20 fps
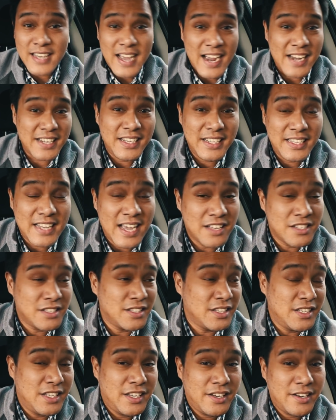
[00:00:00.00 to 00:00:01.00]

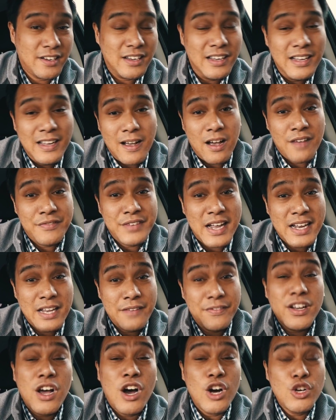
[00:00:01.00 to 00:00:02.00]
90,000 a year, if not
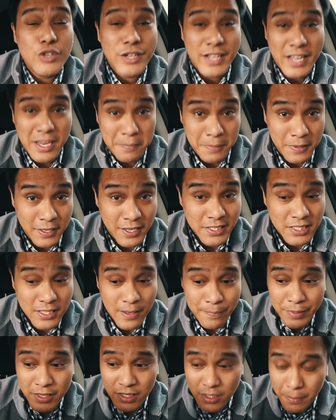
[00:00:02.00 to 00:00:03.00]
even 100K plus,
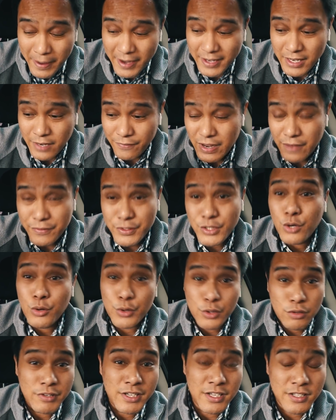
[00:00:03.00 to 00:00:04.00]
depending if you have two
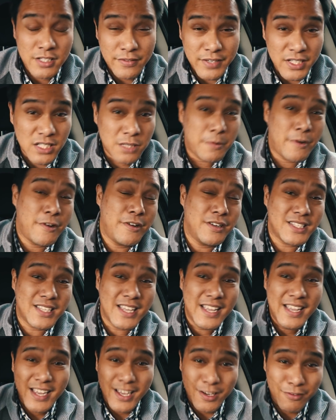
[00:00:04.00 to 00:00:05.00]
or three years of experience
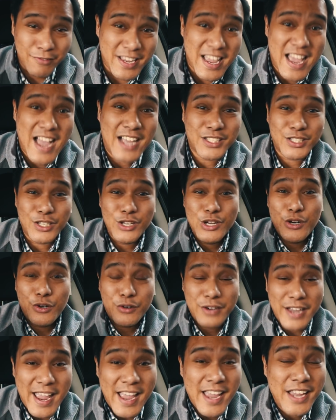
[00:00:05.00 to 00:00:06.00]
in React
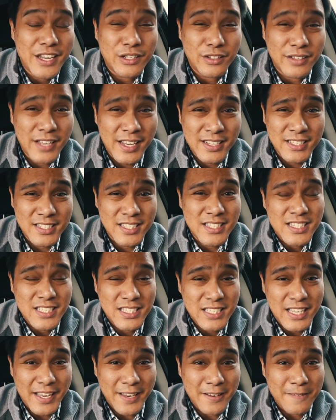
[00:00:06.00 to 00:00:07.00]
or Angular, and it's
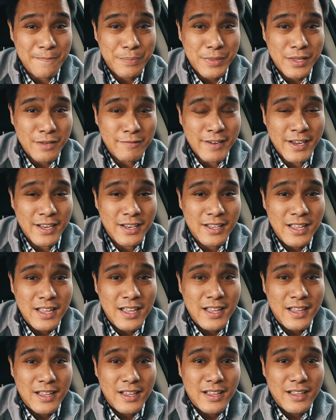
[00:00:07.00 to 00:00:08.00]
insane, right?
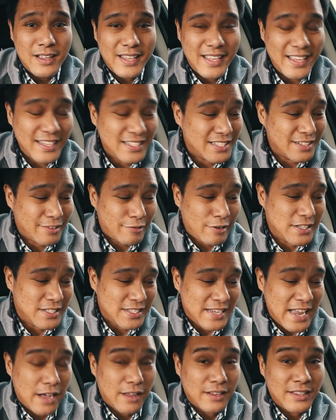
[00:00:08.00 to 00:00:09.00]
It's crazy.
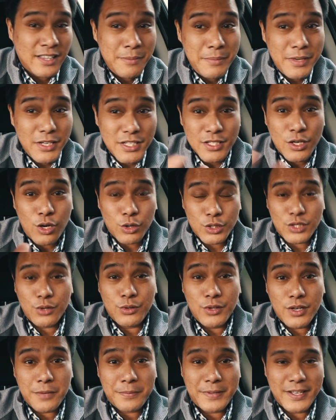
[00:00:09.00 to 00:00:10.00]
Now, let me just go to
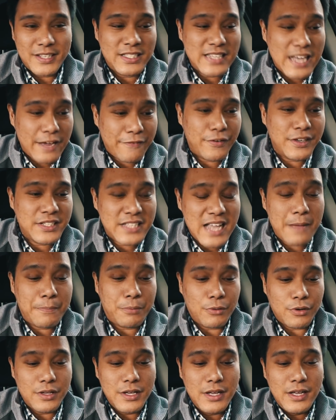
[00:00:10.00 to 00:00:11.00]
another place. Now, for
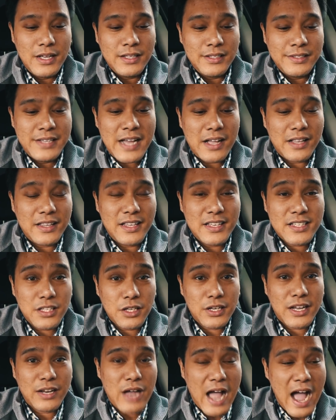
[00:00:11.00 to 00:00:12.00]
example, now let's
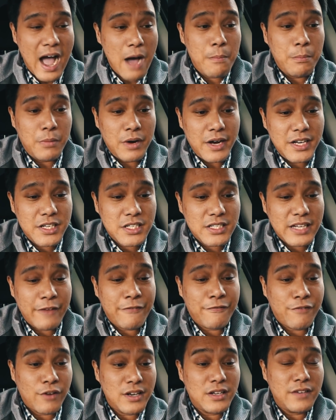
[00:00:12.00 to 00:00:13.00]
look at how much a
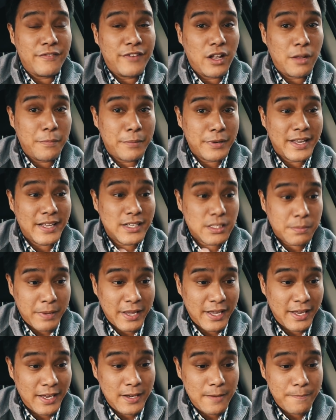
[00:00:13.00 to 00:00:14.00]
front-end developer gets
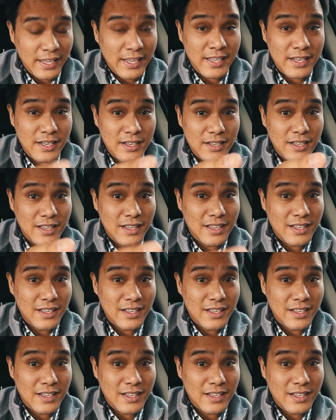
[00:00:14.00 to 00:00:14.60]
paid in